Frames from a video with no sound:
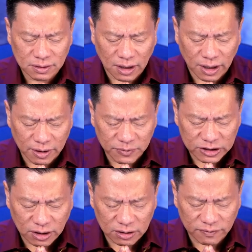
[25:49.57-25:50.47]
I am a
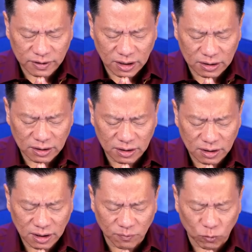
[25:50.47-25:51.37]
child of God.
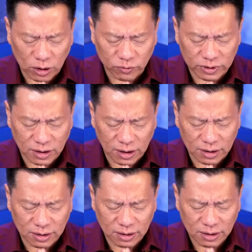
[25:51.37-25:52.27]
I'm one with
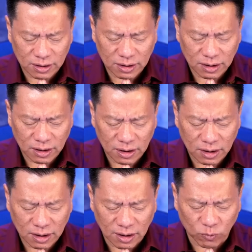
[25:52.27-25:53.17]
God.
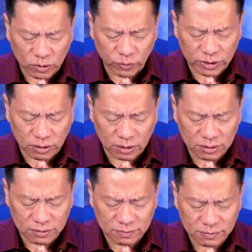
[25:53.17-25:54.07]
I'm one with all.
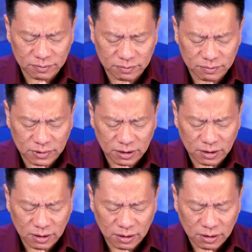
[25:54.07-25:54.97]

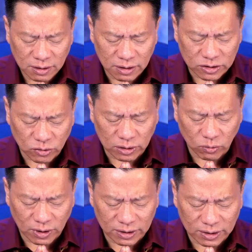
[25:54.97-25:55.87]
There's only
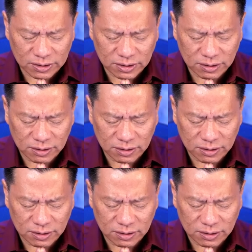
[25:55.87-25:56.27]
oneness.